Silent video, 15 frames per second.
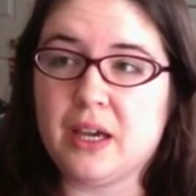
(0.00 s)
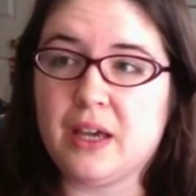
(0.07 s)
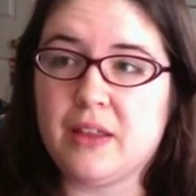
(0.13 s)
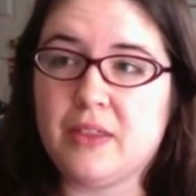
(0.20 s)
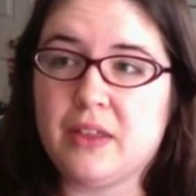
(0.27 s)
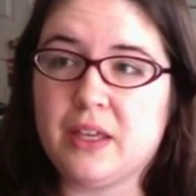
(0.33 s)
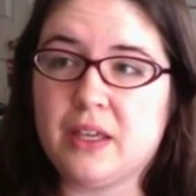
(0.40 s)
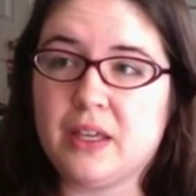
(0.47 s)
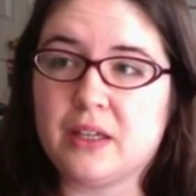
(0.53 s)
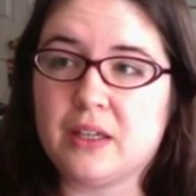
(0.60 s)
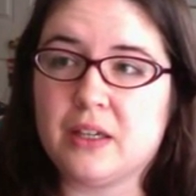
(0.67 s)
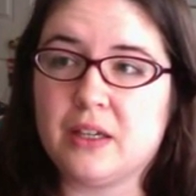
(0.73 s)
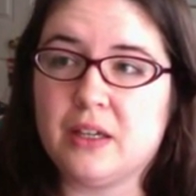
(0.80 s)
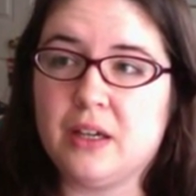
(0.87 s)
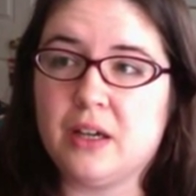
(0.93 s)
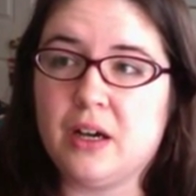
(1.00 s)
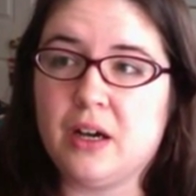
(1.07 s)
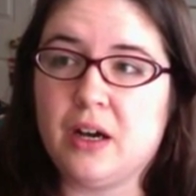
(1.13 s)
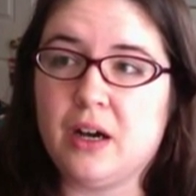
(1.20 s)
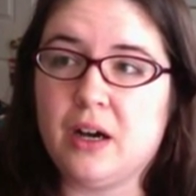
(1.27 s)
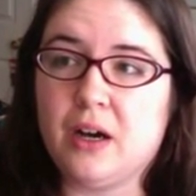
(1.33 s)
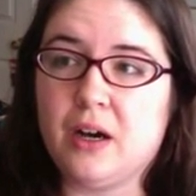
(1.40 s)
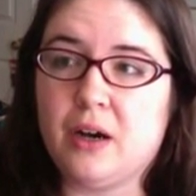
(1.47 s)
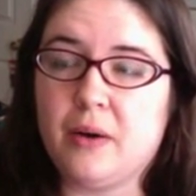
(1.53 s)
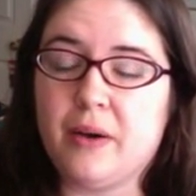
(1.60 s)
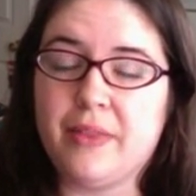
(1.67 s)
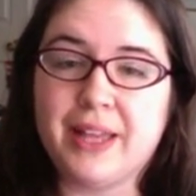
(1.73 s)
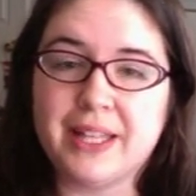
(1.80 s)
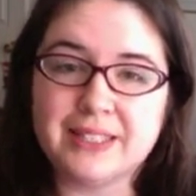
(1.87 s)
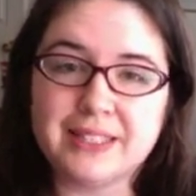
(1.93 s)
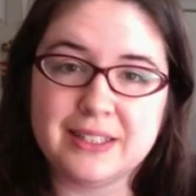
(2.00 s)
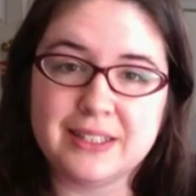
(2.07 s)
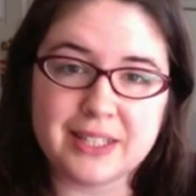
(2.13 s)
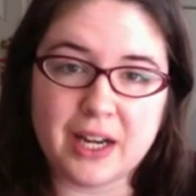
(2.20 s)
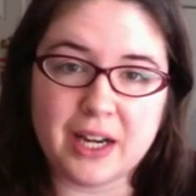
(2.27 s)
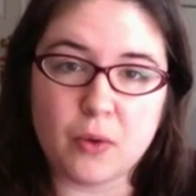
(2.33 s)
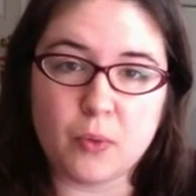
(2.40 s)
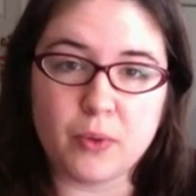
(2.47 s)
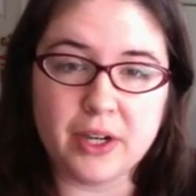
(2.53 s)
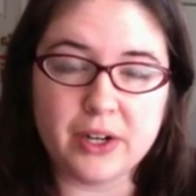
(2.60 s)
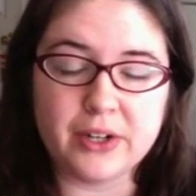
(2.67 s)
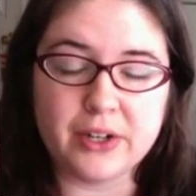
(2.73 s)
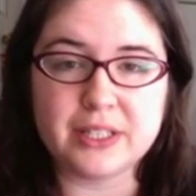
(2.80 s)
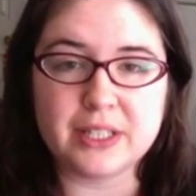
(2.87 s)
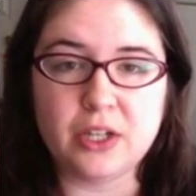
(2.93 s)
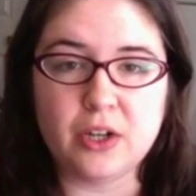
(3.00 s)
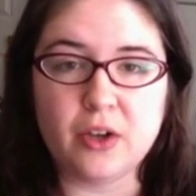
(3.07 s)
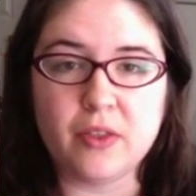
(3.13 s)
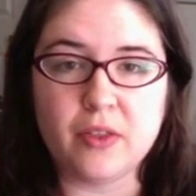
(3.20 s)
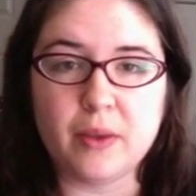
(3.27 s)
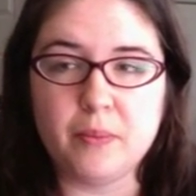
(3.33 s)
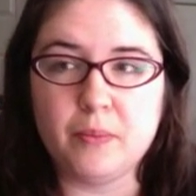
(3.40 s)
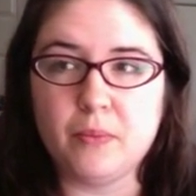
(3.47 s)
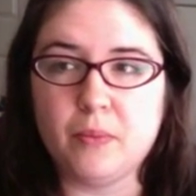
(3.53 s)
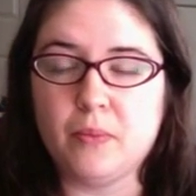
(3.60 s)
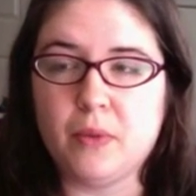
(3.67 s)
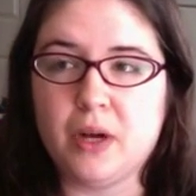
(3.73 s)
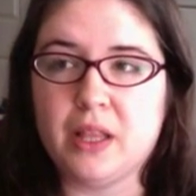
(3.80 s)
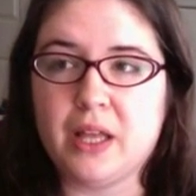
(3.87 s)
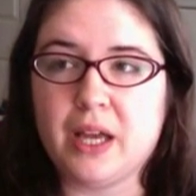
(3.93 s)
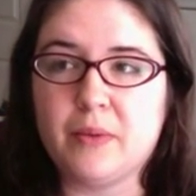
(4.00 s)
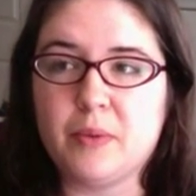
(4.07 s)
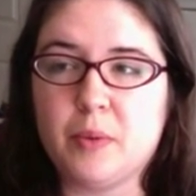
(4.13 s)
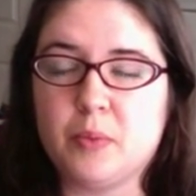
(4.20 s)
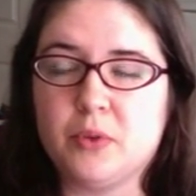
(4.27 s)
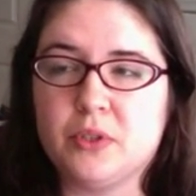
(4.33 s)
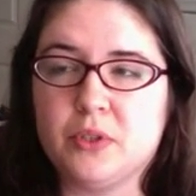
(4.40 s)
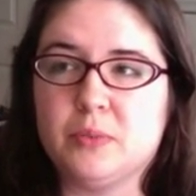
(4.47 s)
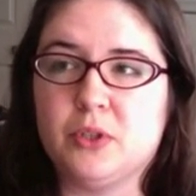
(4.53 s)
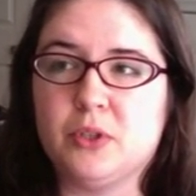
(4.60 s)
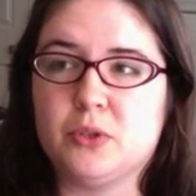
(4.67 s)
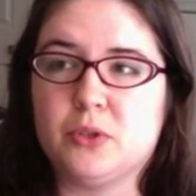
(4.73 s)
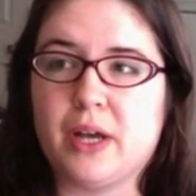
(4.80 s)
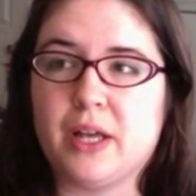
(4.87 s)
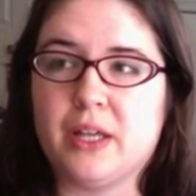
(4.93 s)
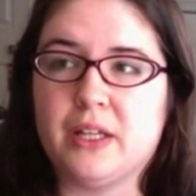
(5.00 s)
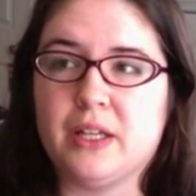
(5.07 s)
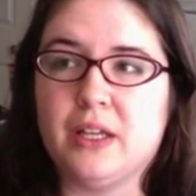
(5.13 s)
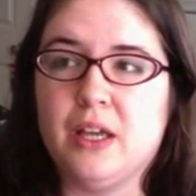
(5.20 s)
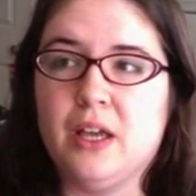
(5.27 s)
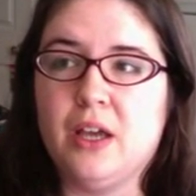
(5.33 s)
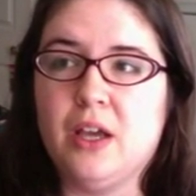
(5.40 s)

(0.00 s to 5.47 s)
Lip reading: I think, and that sounds kind of weird because I know that a lot of people in spirituality